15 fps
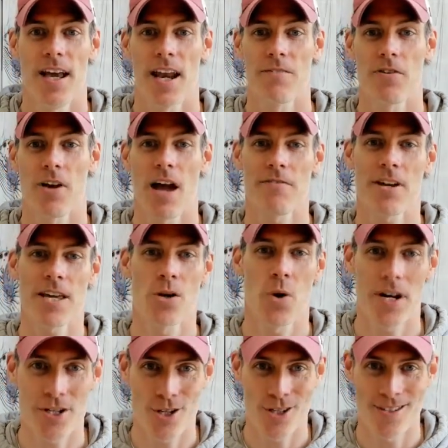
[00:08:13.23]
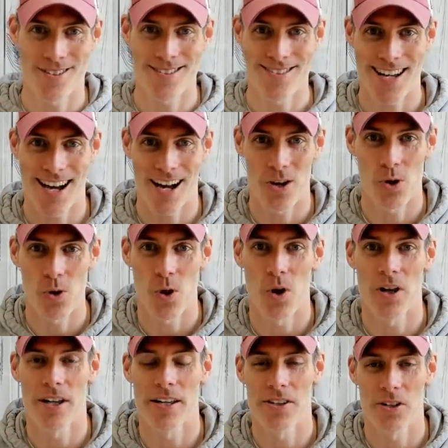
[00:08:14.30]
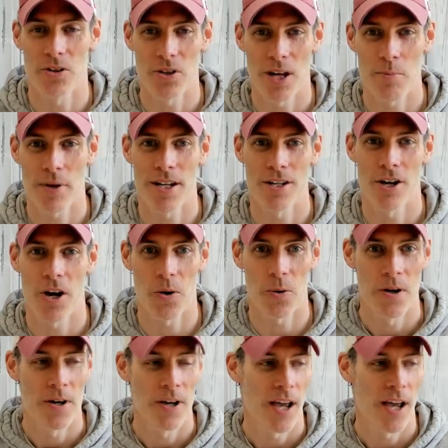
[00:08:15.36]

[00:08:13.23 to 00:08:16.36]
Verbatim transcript: And if you have any questions at all, do let me know.